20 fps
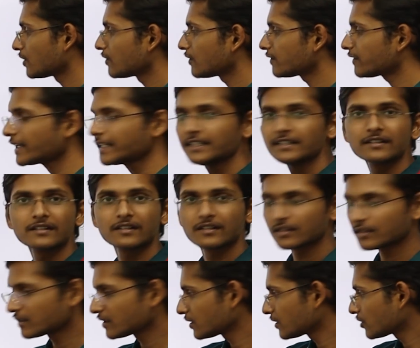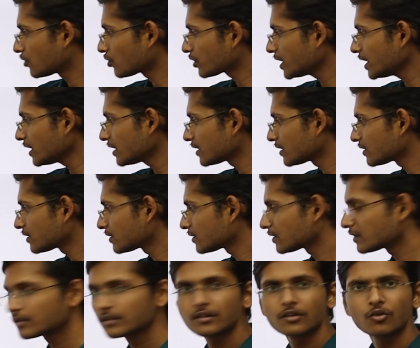Fine. Okay,
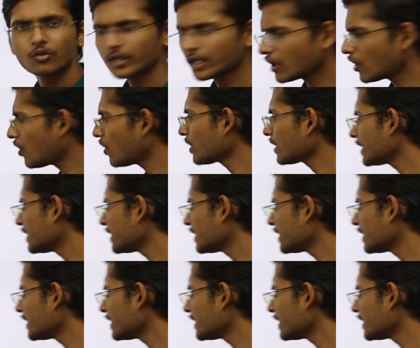okay, or